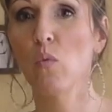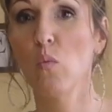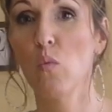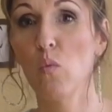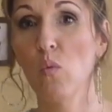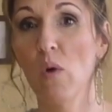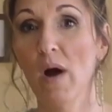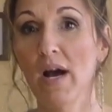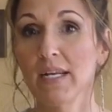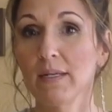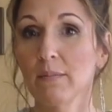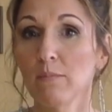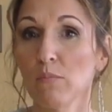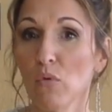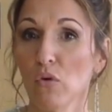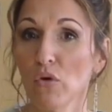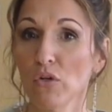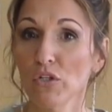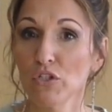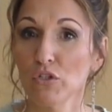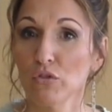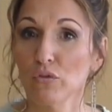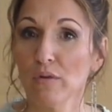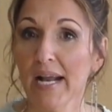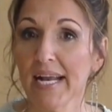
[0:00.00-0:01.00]
one more
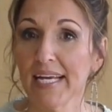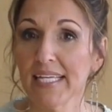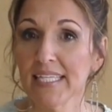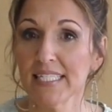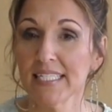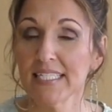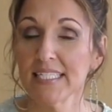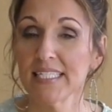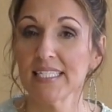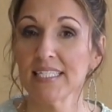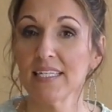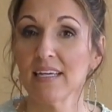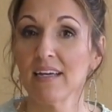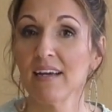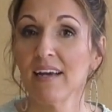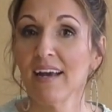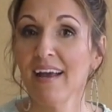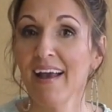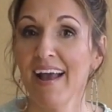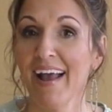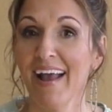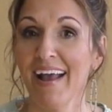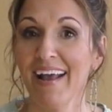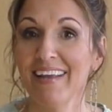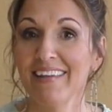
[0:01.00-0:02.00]
dress
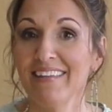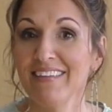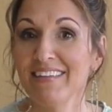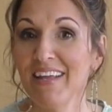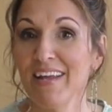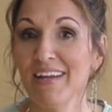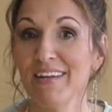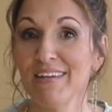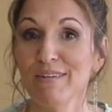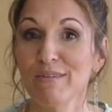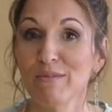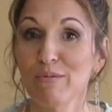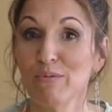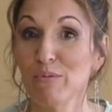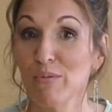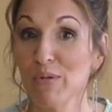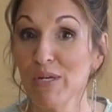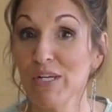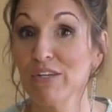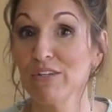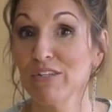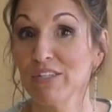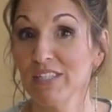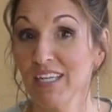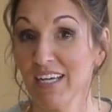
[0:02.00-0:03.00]
and then
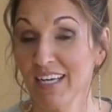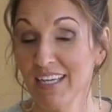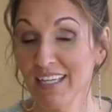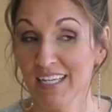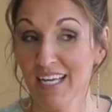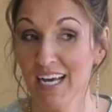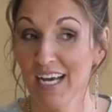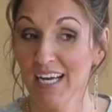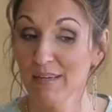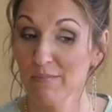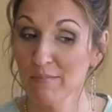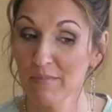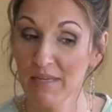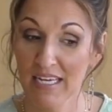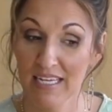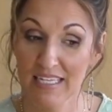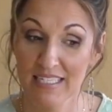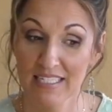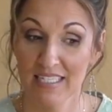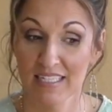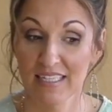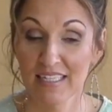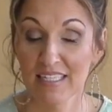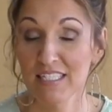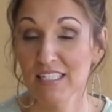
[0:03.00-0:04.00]
we're done. I'm
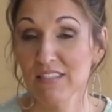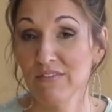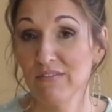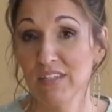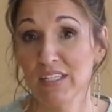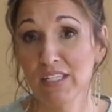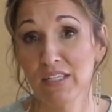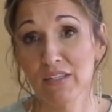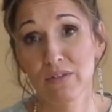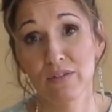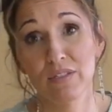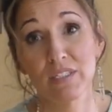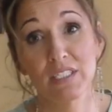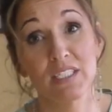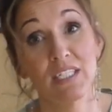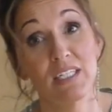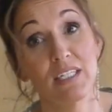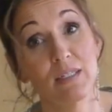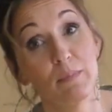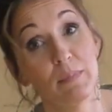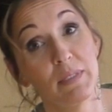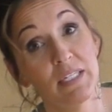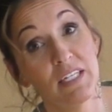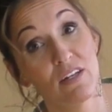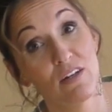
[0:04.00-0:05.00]
guessing this video is gonna
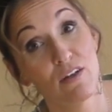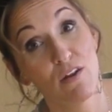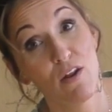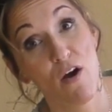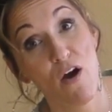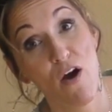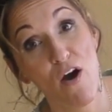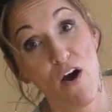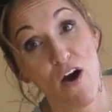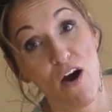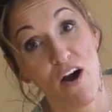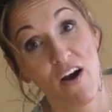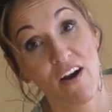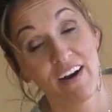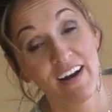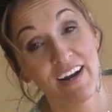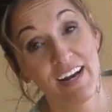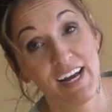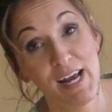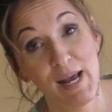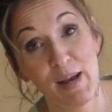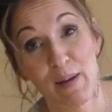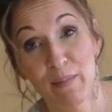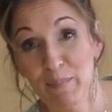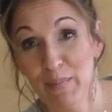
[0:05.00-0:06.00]
be long,
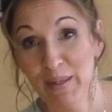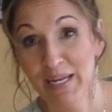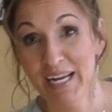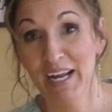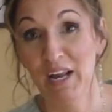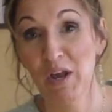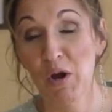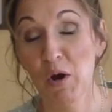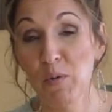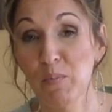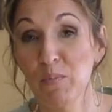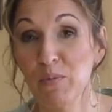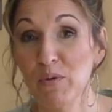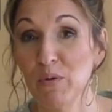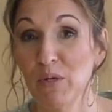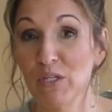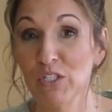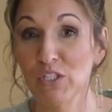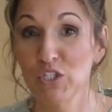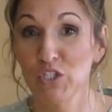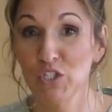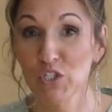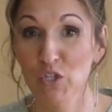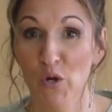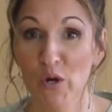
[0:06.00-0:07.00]
but I hope you
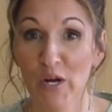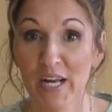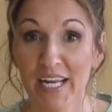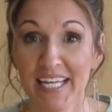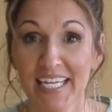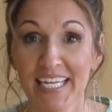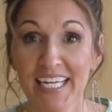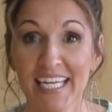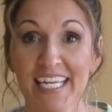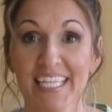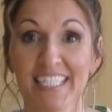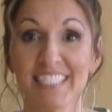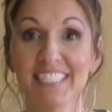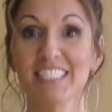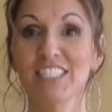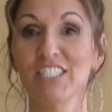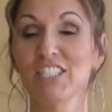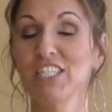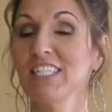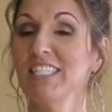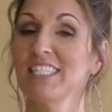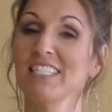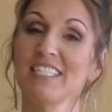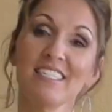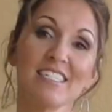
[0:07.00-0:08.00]
enjoyed it.
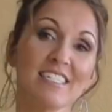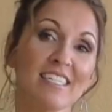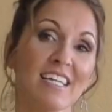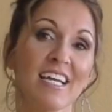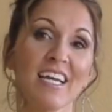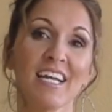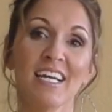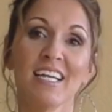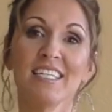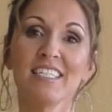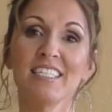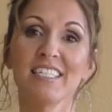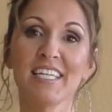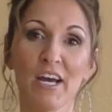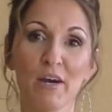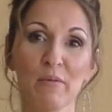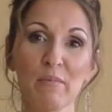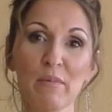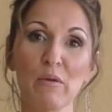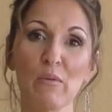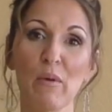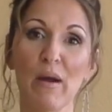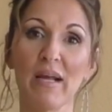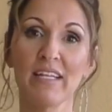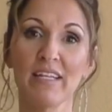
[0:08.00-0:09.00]
Just tell
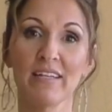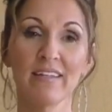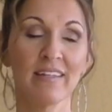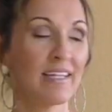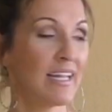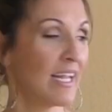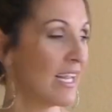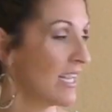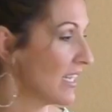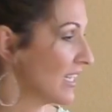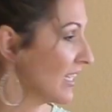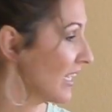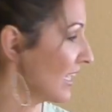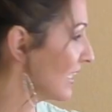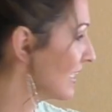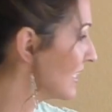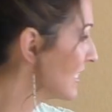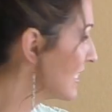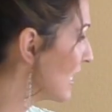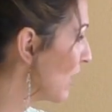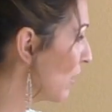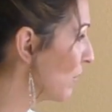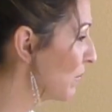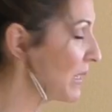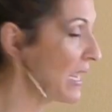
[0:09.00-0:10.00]
me what you think and
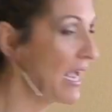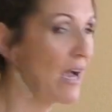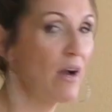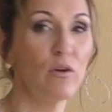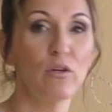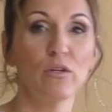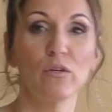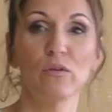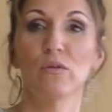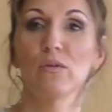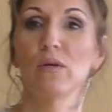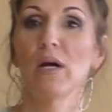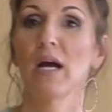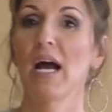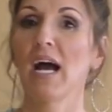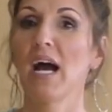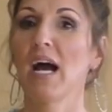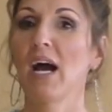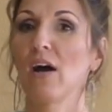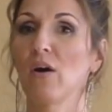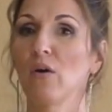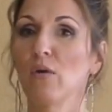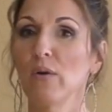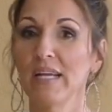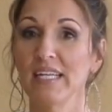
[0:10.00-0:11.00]
tell me how, you,
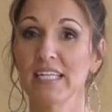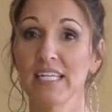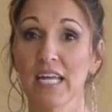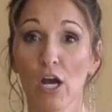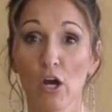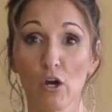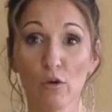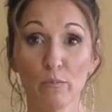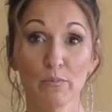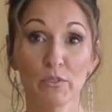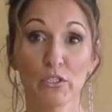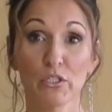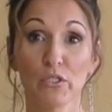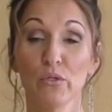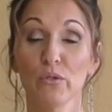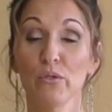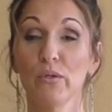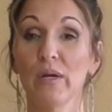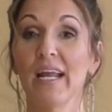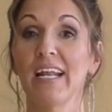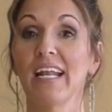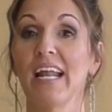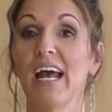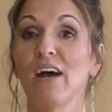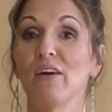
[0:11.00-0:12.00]
how it helped you
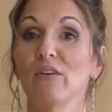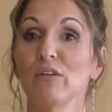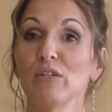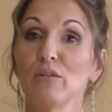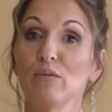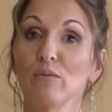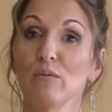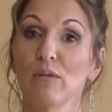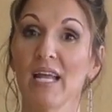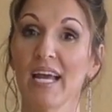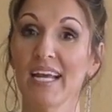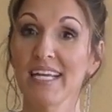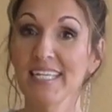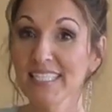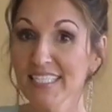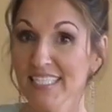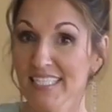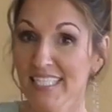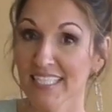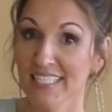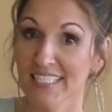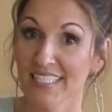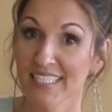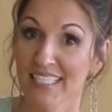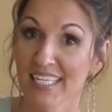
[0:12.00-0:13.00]
and how you liked
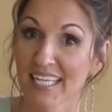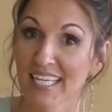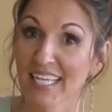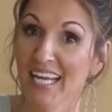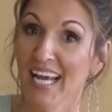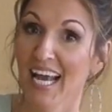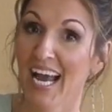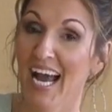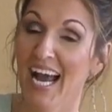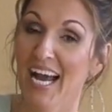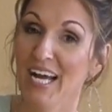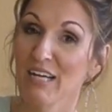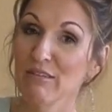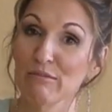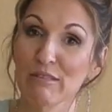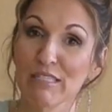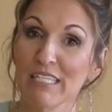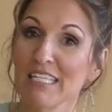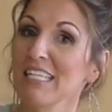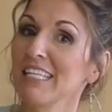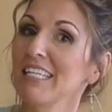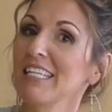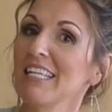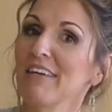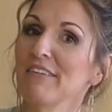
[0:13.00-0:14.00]
it. I
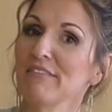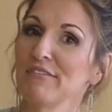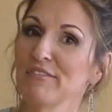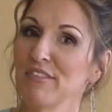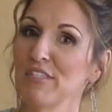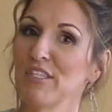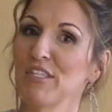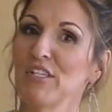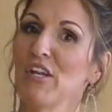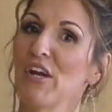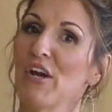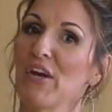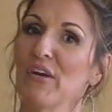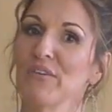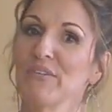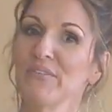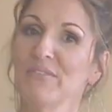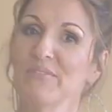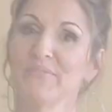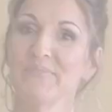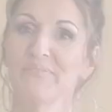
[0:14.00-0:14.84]
would love to know.